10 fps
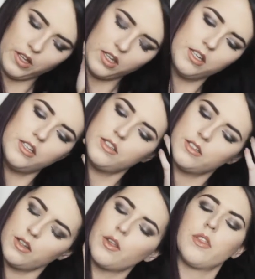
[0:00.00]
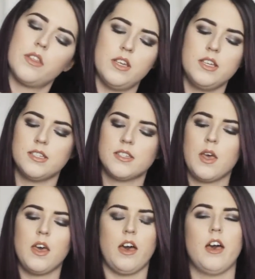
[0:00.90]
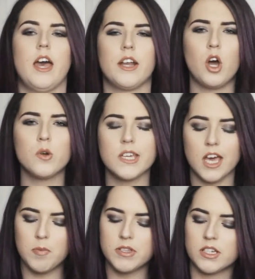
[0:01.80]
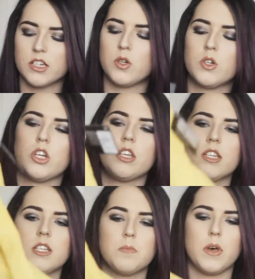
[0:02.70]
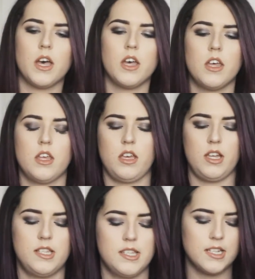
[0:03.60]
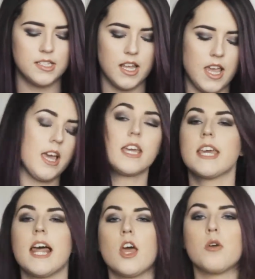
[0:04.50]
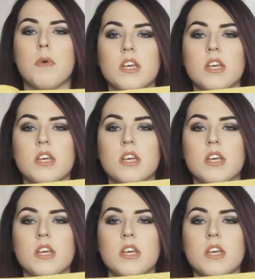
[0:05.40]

is this and holding it up isn't going to do it justice but it's this like yellow